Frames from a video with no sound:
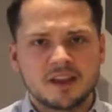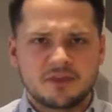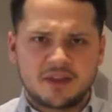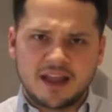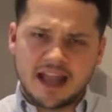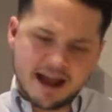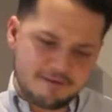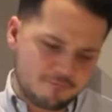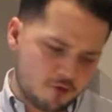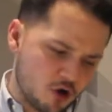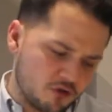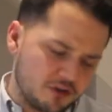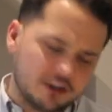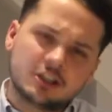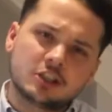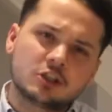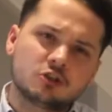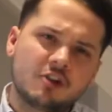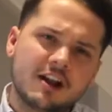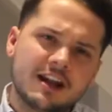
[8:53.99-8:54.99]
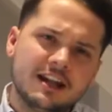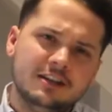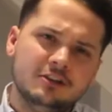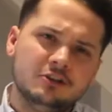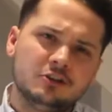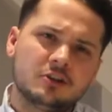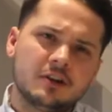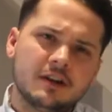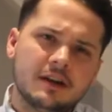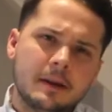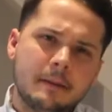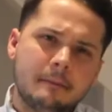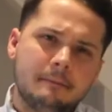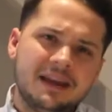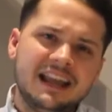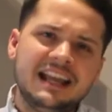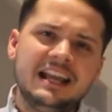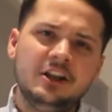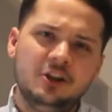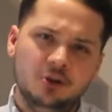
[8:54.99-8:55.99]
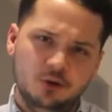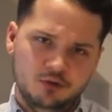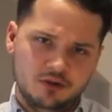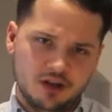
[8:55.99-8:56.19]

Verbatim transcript: They have got this strange Pingu